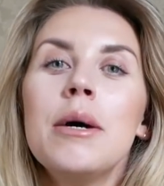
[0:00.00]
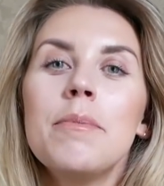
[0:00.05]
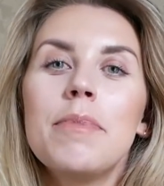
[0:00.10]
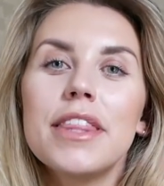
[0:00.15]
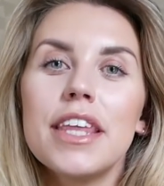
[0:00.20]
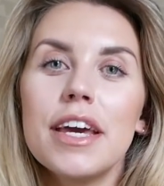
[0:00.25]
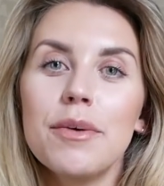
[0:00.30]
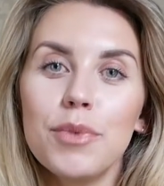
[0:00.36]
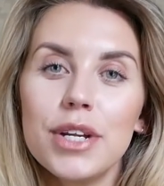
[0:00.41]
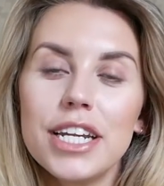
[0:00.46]

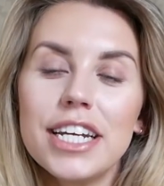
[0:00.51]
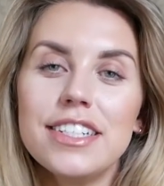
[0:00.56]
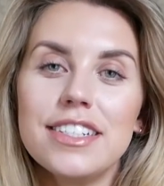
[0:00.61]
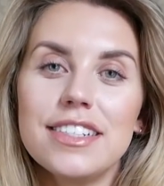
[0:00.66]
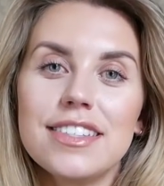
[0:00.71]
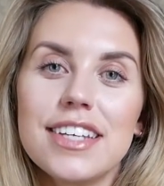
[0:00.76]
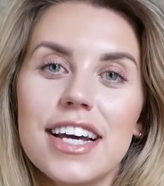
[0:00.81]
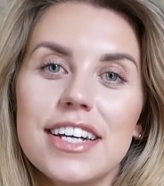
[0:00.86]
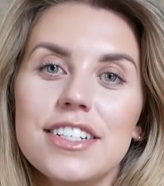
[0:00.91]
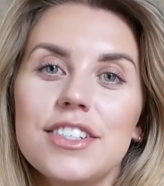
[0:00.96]
but then when I
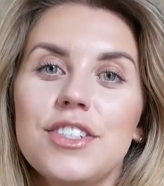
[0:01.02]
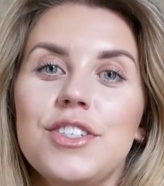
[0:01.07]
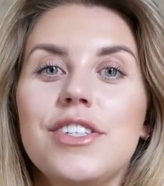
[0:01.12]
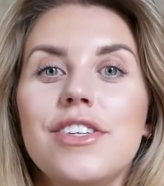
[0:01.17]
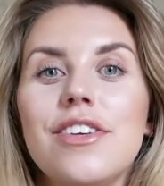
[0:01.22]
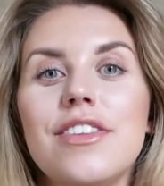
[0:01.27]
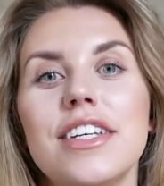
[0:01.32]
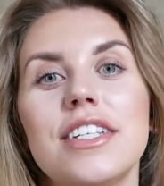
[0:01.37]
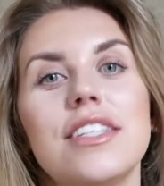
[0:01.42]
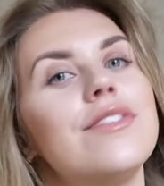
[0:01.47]
decided to
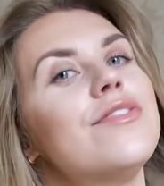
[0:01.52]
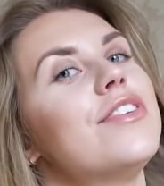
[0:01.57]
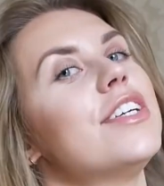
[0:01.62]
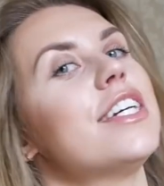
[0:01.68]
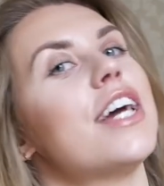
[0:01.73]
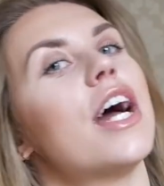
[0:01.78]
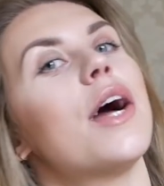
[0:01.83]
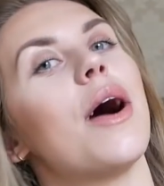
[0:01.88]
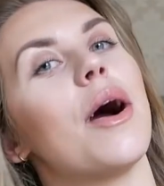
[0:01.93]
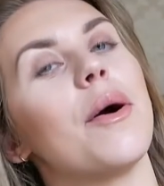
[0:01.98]
do this
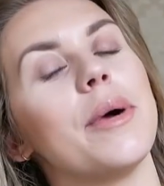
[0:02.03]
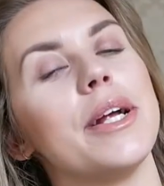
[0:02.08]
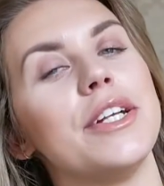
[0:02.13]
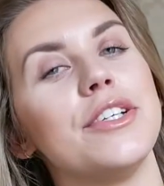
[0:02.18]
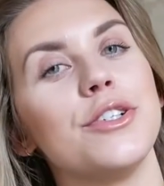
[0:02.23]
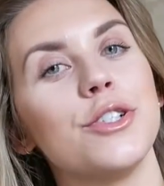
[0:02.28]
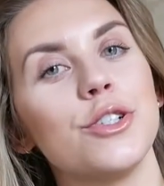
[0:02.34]
video I went